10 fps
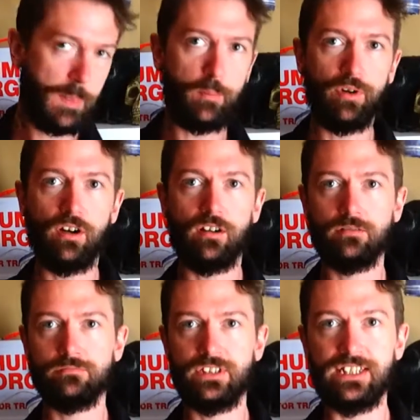Bar
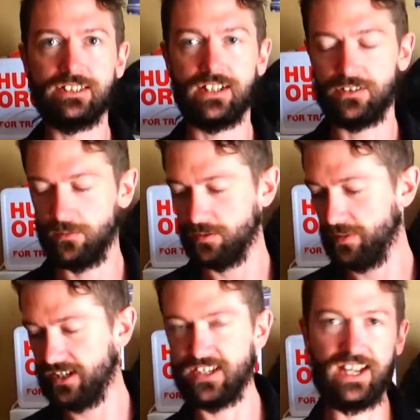is, as always, a
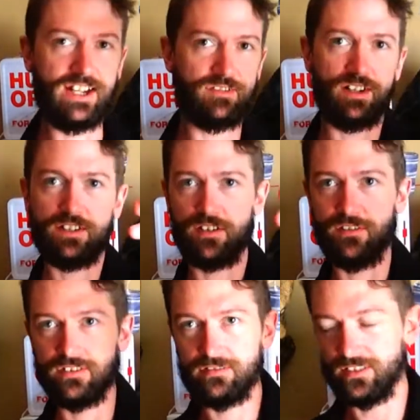mess, and I forgot to
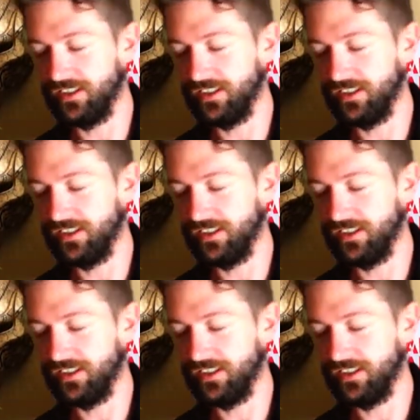turn the